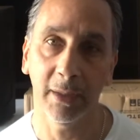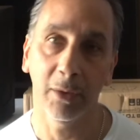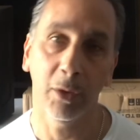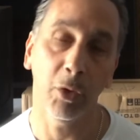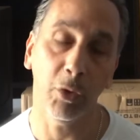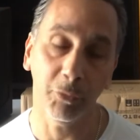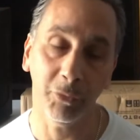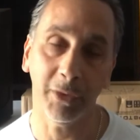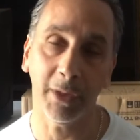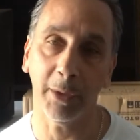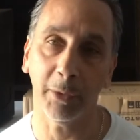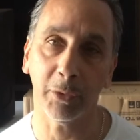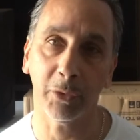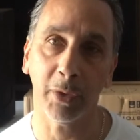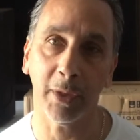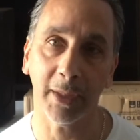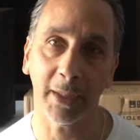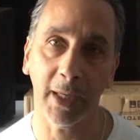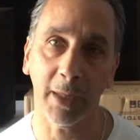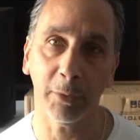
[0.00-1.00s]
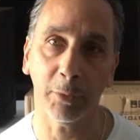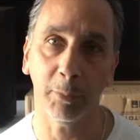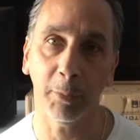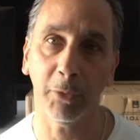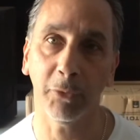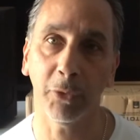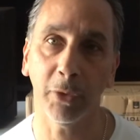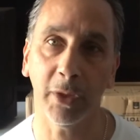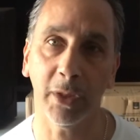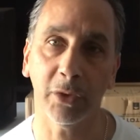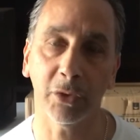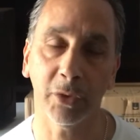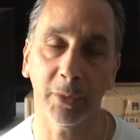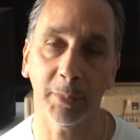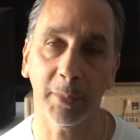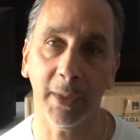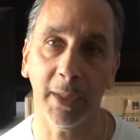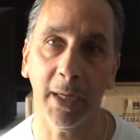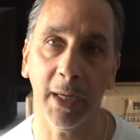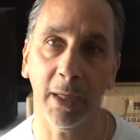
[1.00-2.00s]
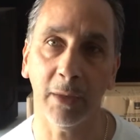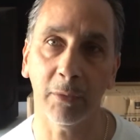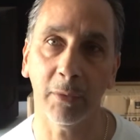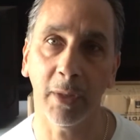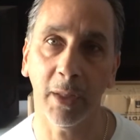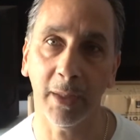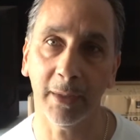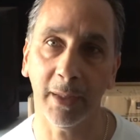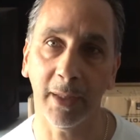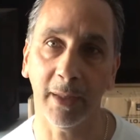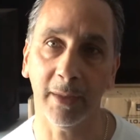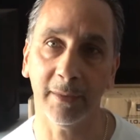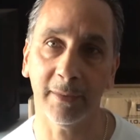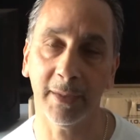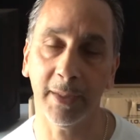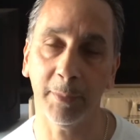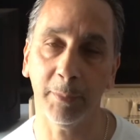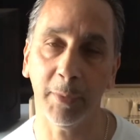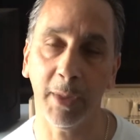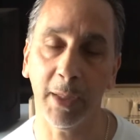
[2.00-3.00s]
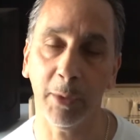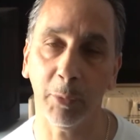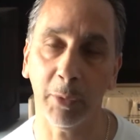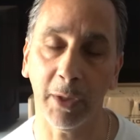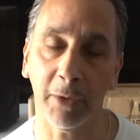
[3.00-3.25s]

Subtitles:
hopefully I was trying to catch them before they shipped it out on that same day